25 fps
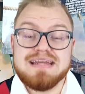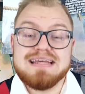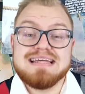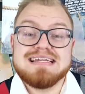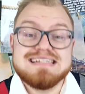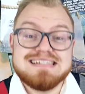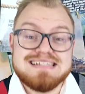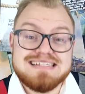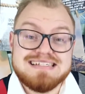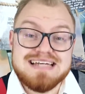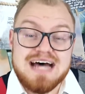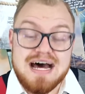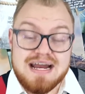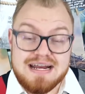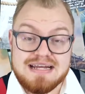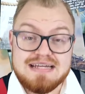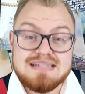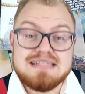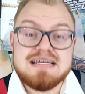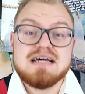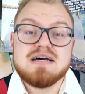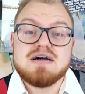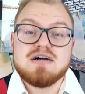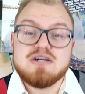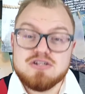He's done
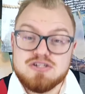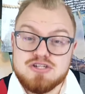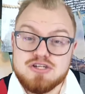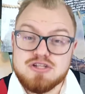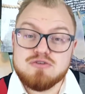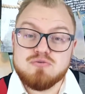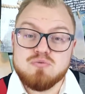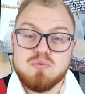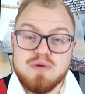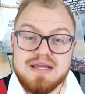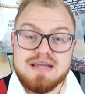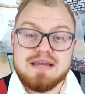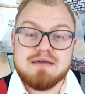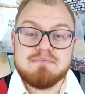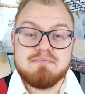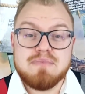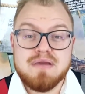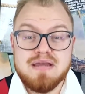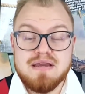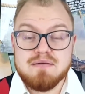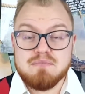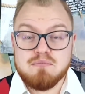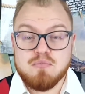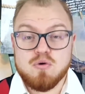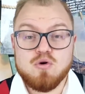it so that we can
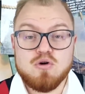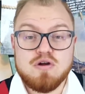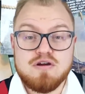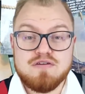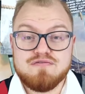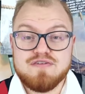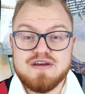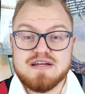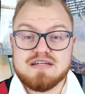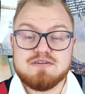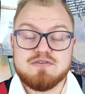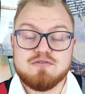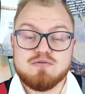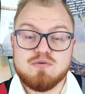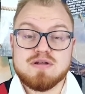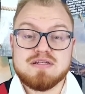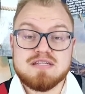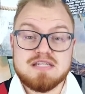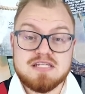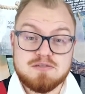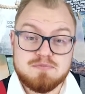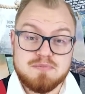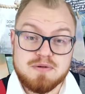be a more effective witness.